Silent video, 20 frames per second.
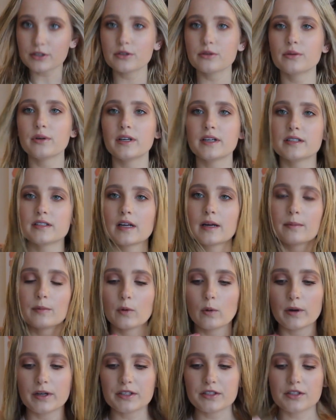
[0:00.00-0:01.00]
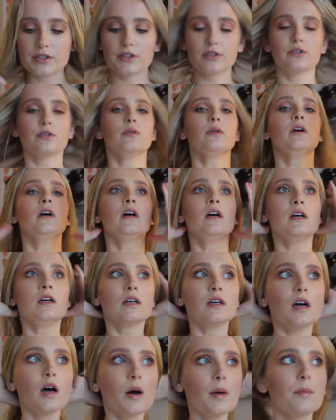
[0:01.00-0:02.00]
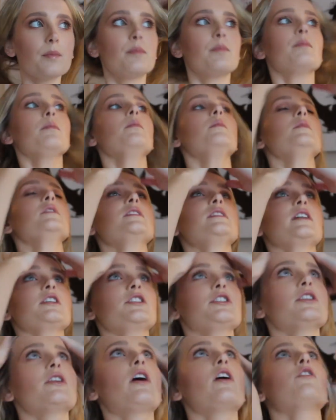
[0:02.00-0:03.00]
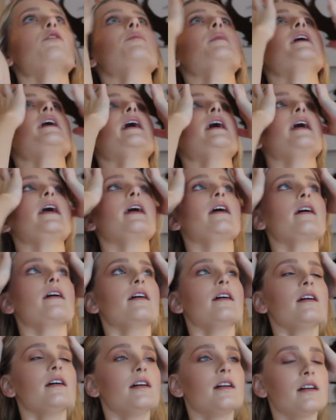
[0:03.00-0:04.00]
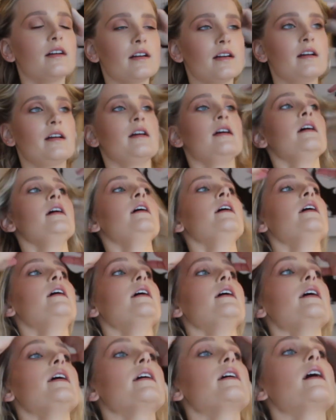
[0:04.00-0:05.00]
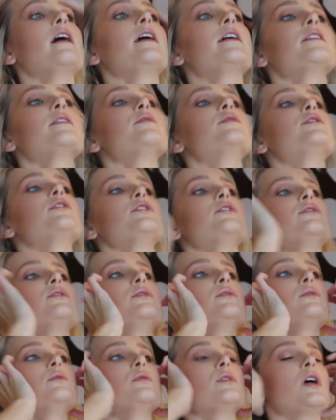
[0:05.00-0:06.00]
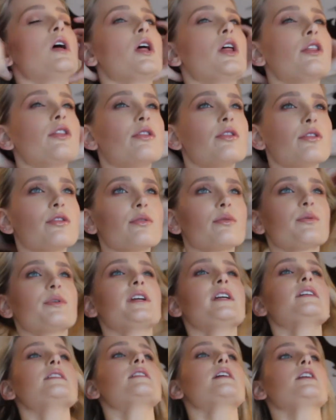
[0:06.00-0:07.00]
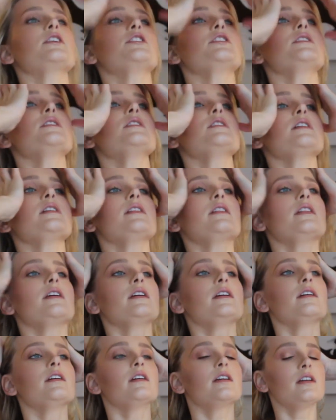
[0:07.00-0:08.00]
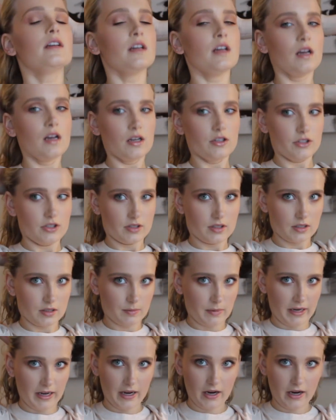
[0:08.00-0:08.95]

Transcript: do is I'm going to section off my hair and kind of do 3 sections, I think, just because my